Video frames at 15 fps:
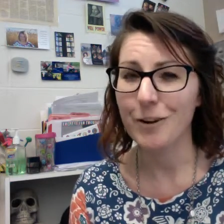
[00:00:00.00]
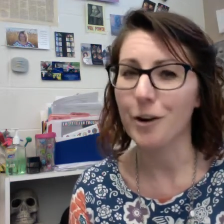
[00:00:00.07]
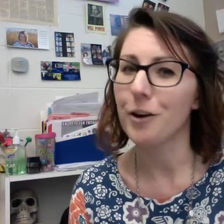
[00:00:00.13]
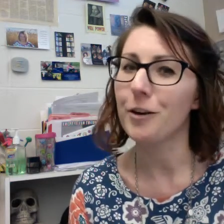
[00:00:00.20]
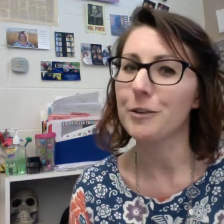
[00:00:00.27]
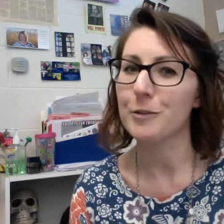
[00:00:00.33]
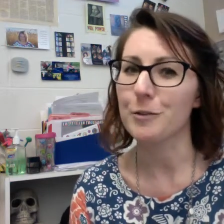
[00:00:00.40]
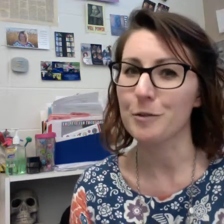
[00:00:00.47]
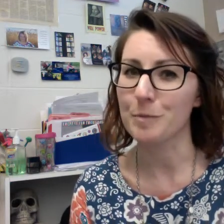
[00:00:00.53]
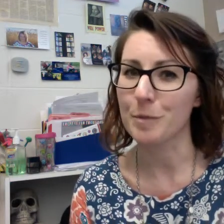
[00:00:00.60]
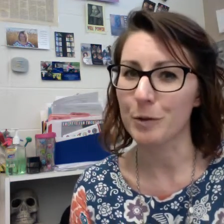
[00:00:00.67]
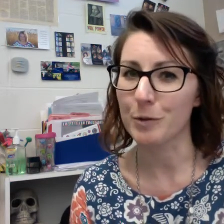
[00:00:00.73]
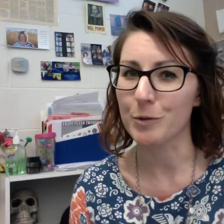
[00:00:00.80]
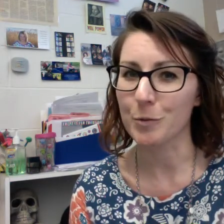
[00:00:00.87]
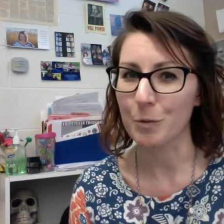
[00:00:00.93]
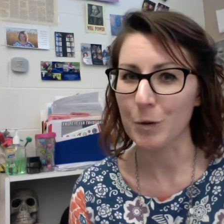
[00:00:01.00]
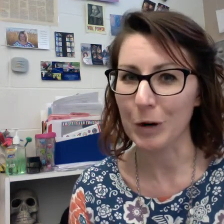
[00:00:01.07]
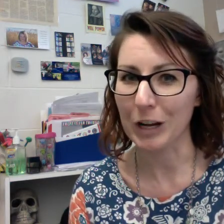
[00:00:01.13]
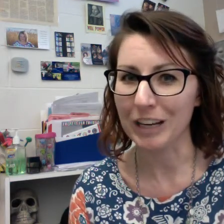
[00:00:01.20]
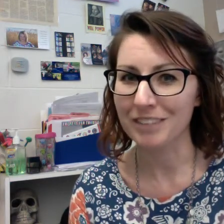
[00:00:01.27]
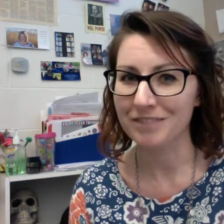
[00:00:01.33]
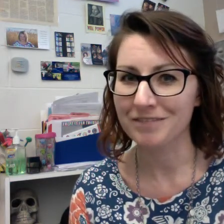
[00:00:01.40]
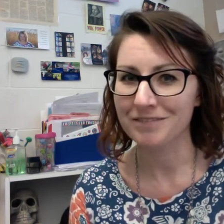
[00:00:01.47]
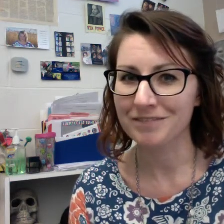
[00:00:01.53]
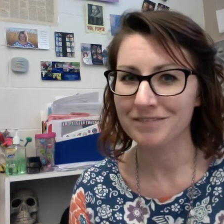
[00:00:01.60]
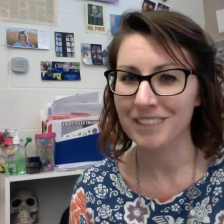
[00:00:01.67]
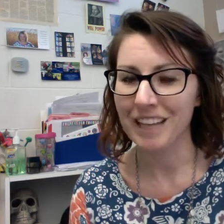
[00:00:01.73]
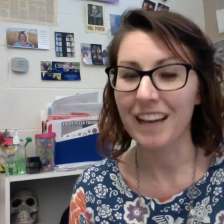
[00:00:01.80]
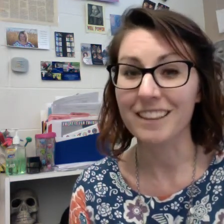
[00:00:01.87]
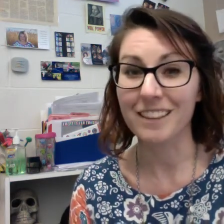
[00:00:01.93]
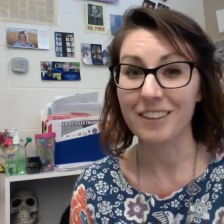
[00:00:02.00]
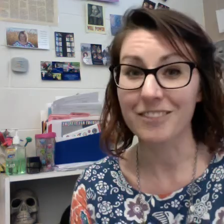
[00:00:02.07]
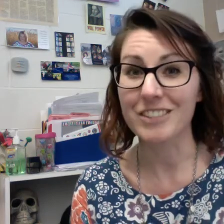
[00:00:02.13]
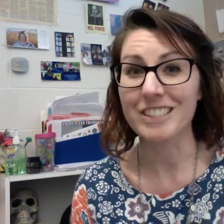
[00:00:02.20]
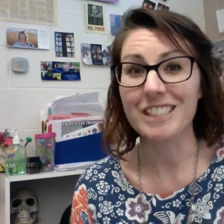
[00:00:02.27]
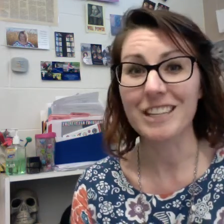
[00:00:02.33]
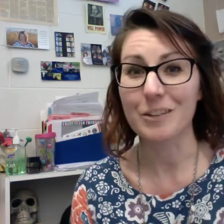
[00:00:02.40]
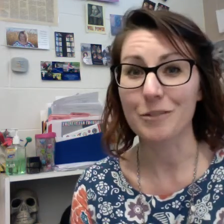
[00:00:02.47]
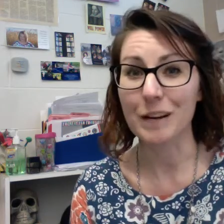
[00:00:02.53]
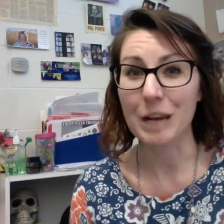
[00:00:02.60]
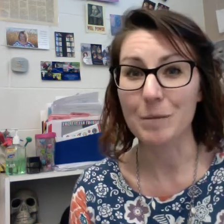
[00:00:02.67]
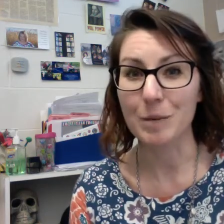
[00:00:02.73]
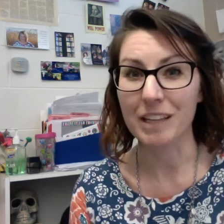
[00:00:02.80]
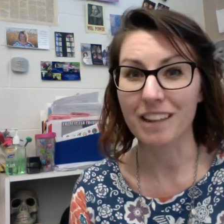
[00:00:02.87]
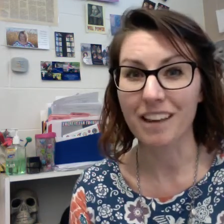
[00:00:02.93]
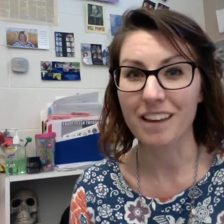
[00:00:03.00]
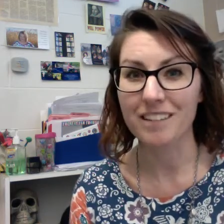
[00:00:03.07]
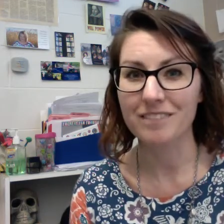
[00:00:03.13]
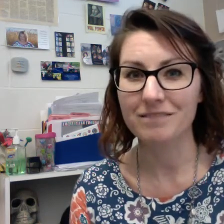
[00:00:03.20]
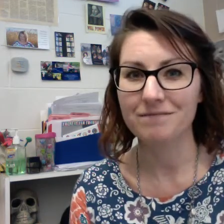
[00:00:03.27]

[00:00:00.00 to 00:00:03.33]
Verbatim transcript: are also the most rewarding. I'd love to see you in AP Lit.